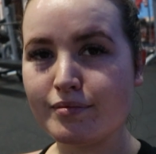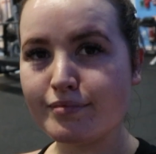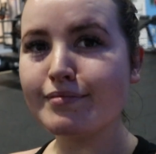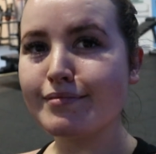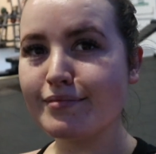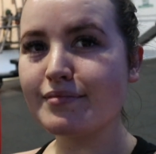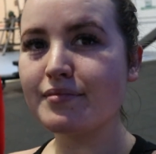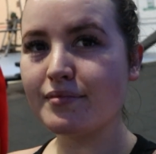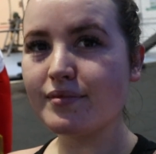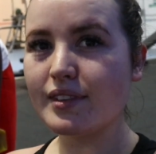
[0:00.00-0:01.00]
kill you
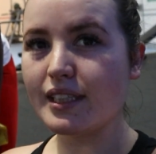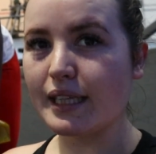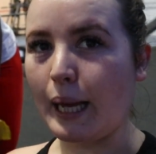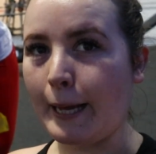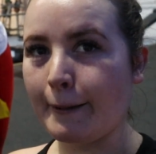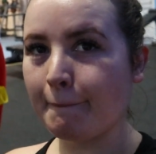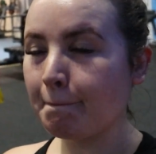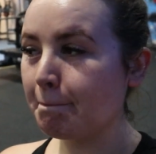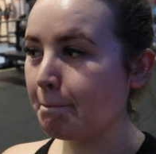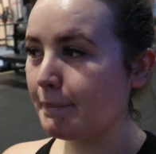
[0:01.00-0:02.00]
afterwards, like
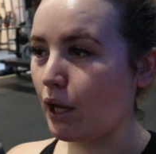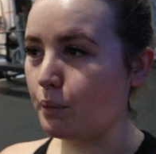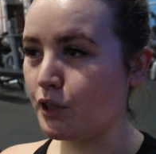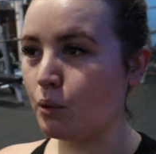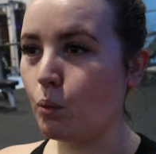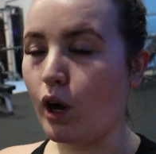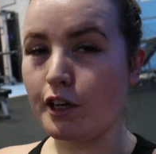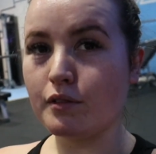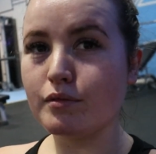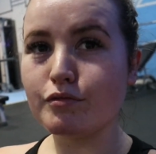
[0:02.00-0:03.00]
Yeah. Like we done
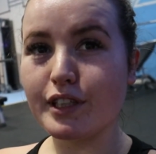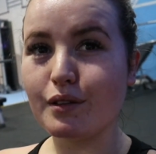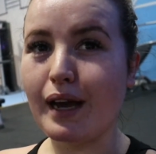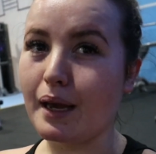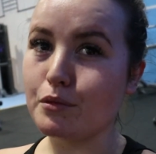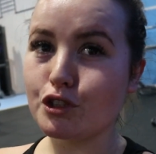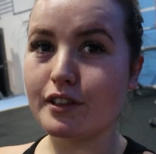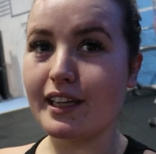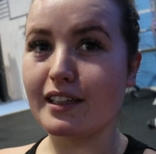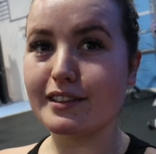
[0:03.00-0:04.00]
one real
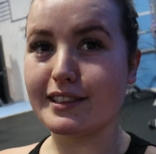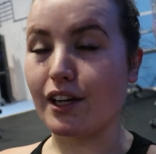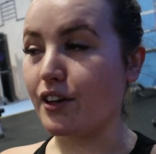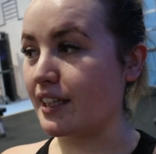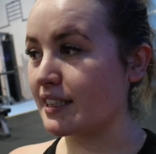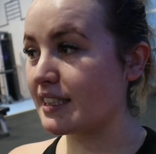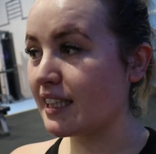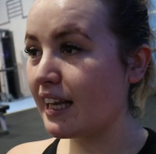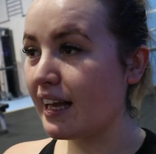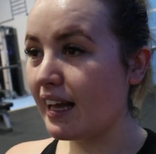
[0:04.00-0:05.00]
hamstring exercise
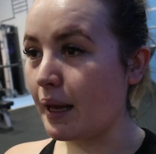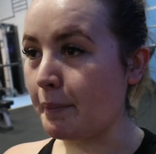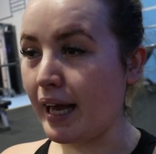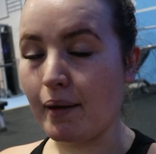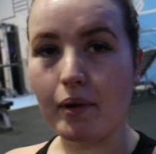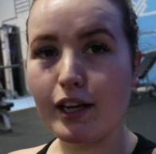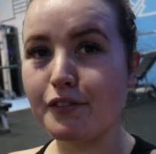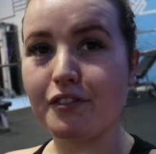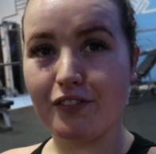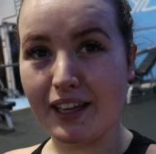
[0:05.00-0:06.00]
and my ham I
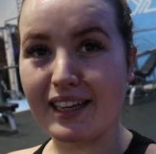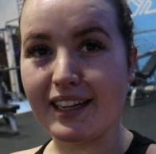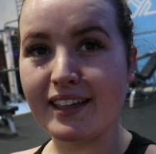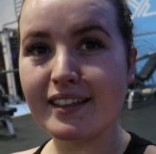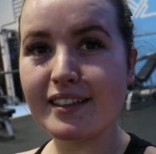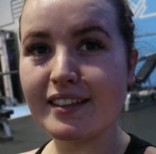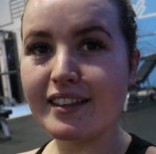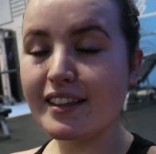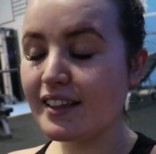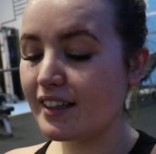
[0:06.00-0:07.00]
can feel it.
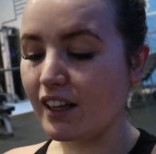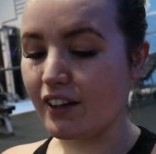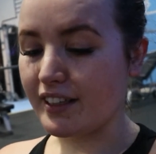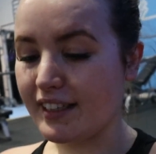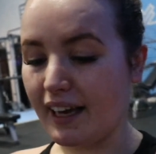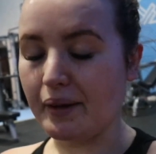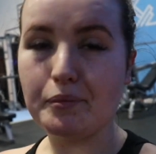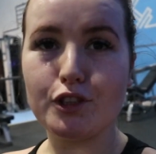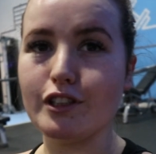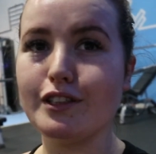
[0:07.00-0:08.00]
Like yeah,
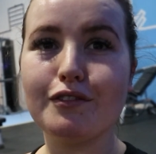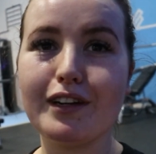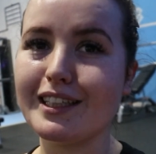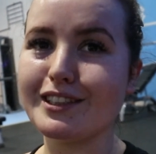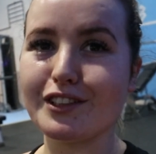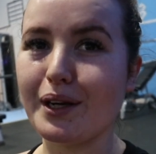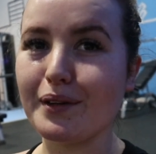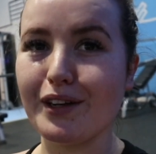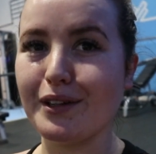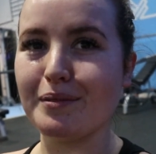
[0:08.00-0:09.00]
done, ready to go
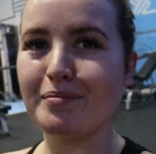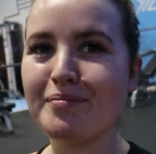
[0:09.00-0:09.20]
got home.